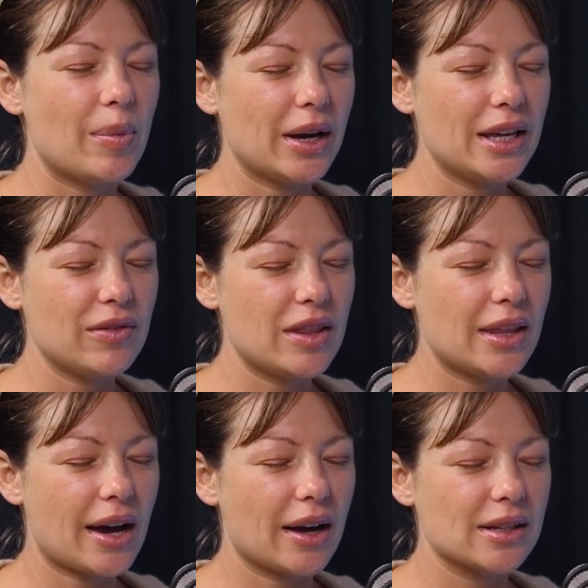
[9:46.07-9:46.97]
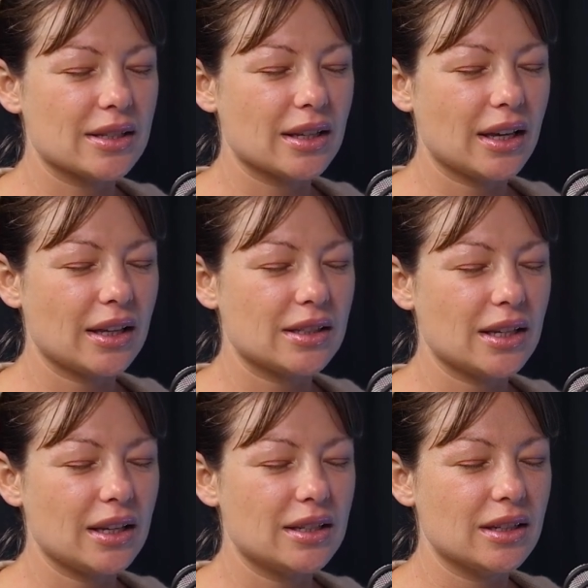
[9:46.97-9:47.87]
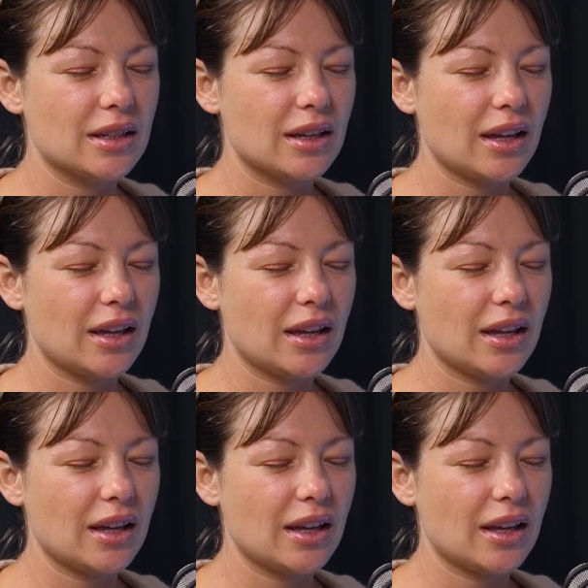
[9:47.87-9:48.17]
But even that, it did